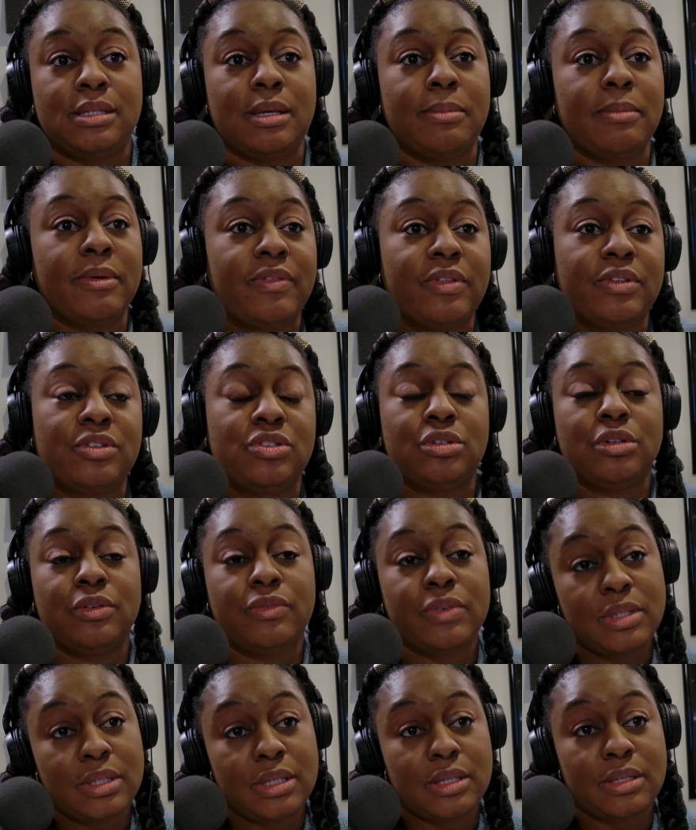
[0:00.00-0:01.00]
Some of the
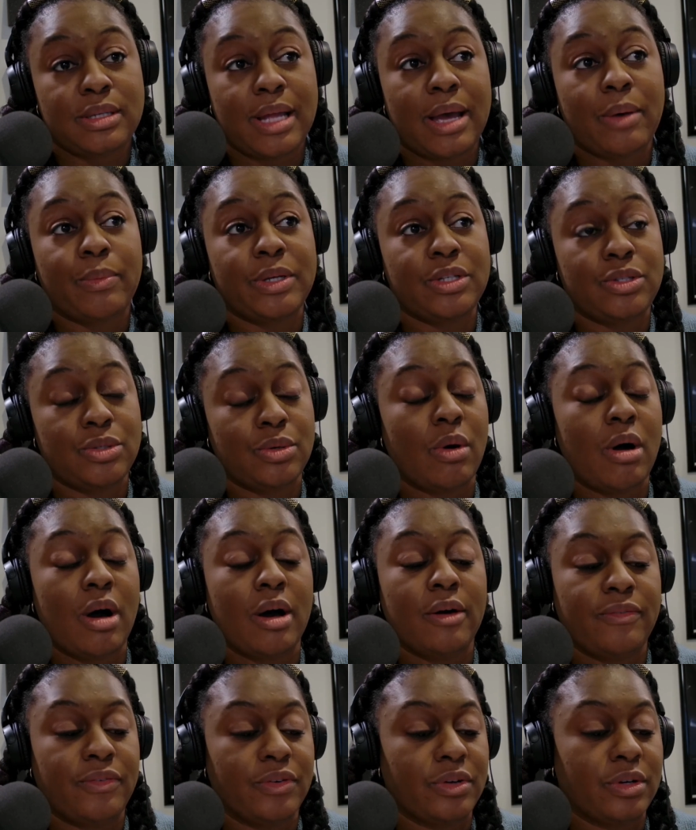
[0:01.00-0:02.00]
services that we do
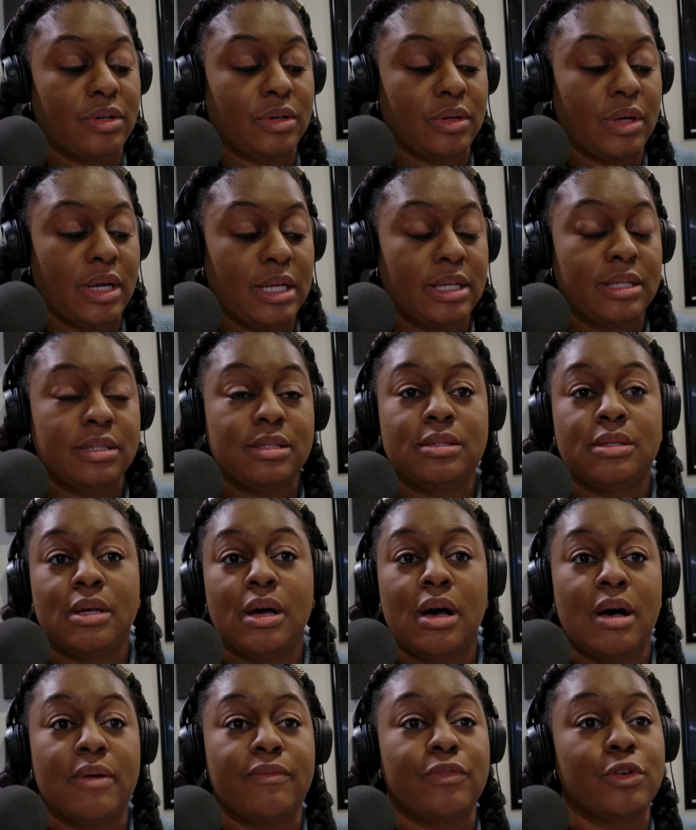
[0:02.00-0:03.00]
offer is
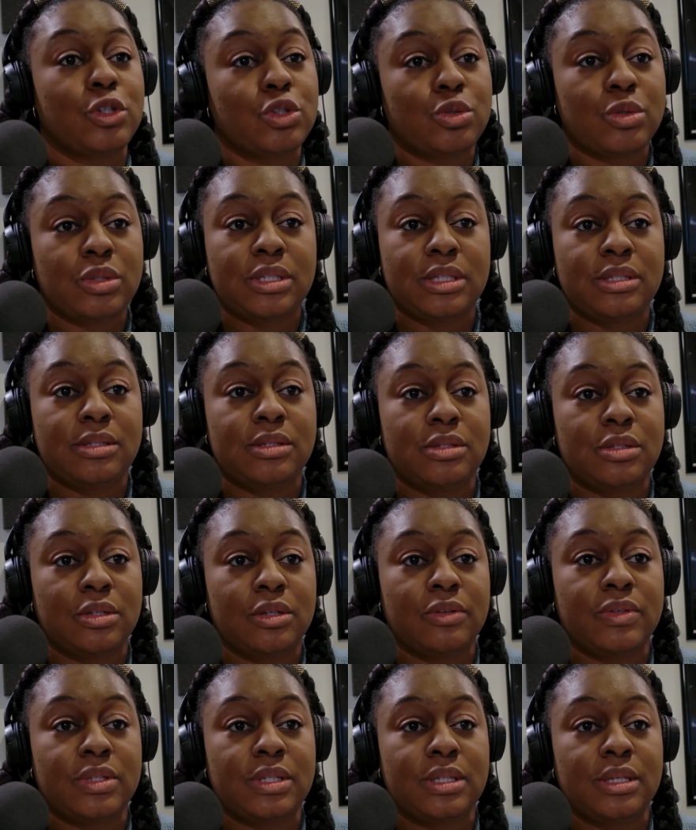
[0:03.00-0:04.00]
virtual assistant
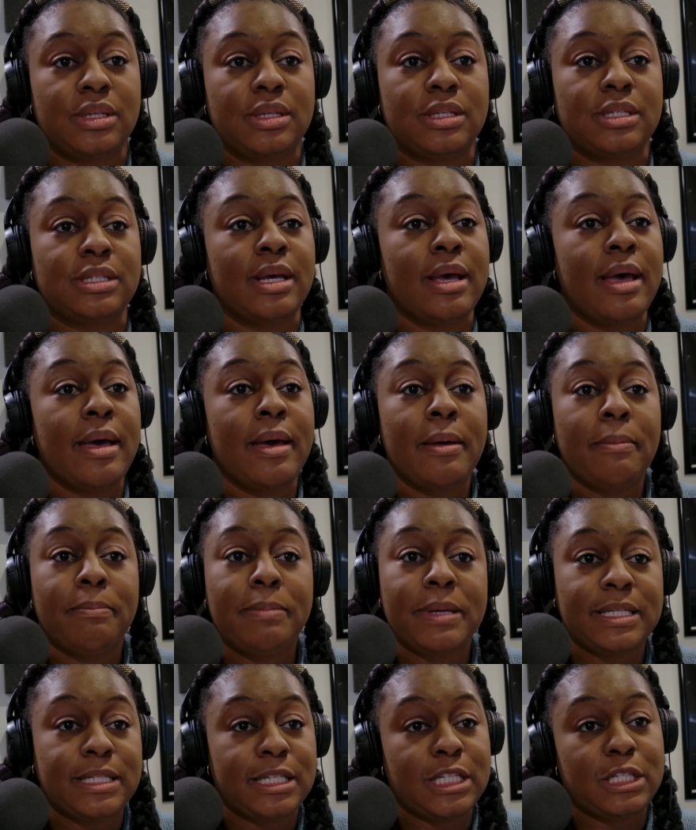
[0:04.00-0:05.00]
services,
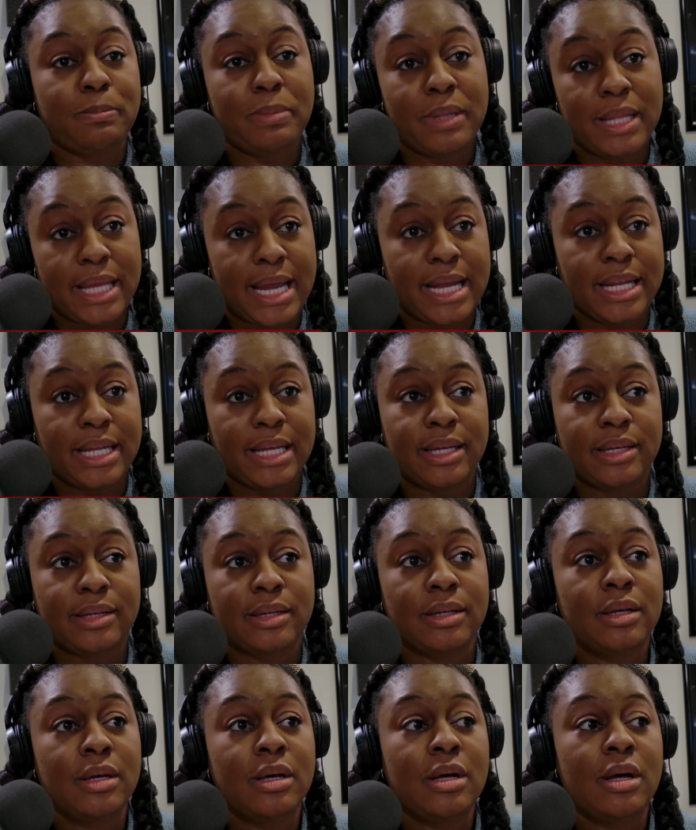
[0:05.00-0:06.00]
business
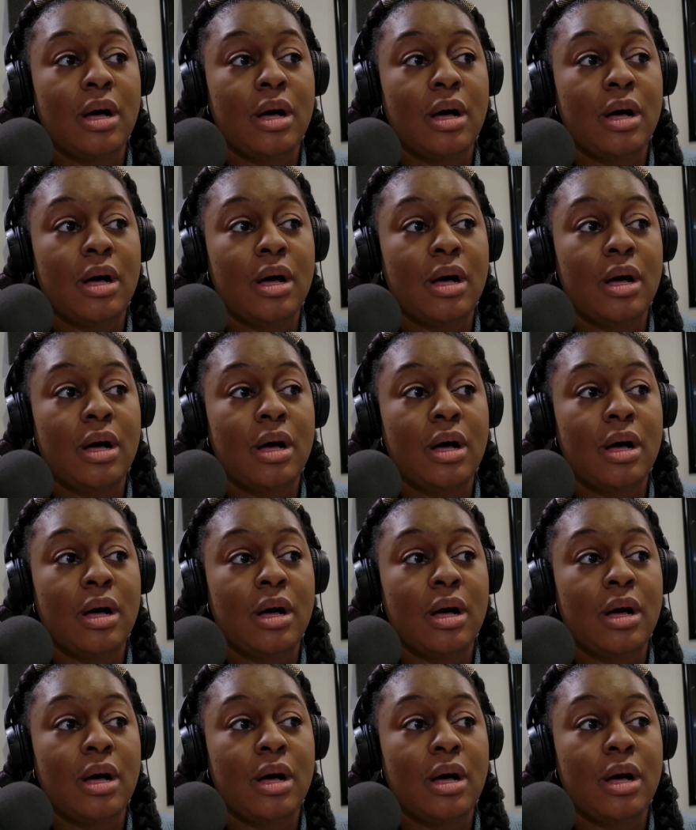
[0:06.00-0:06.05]
planning,